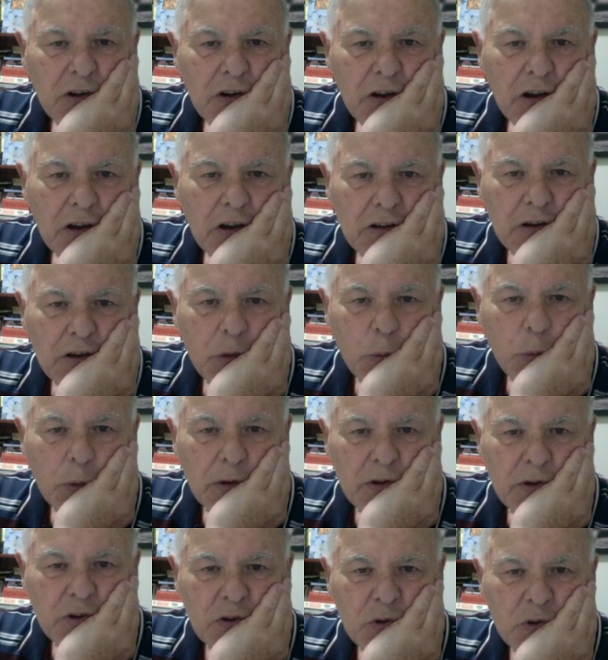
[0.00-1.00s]
only one
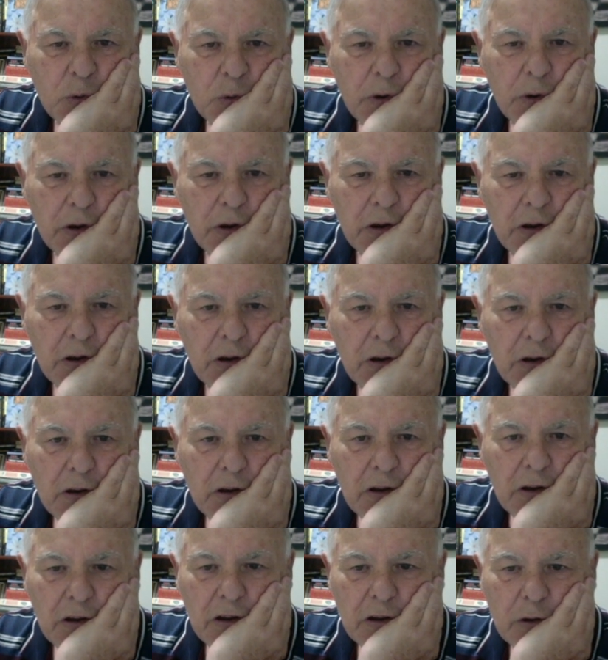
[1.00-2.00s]
square,
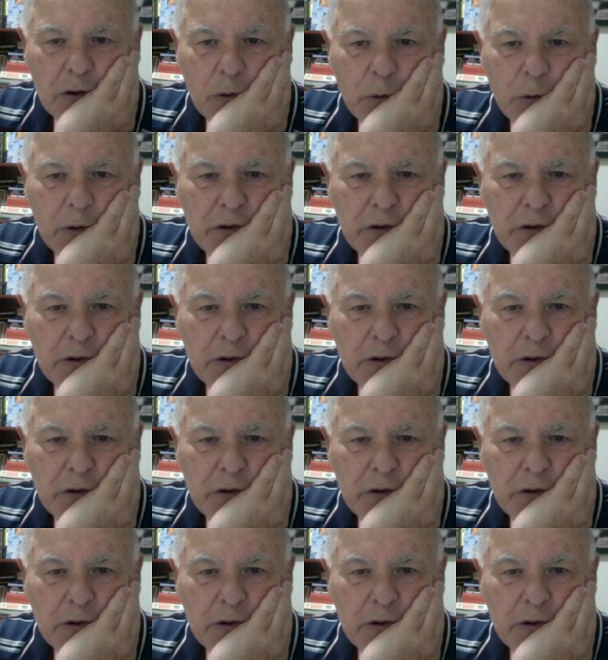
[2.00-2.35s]
and queen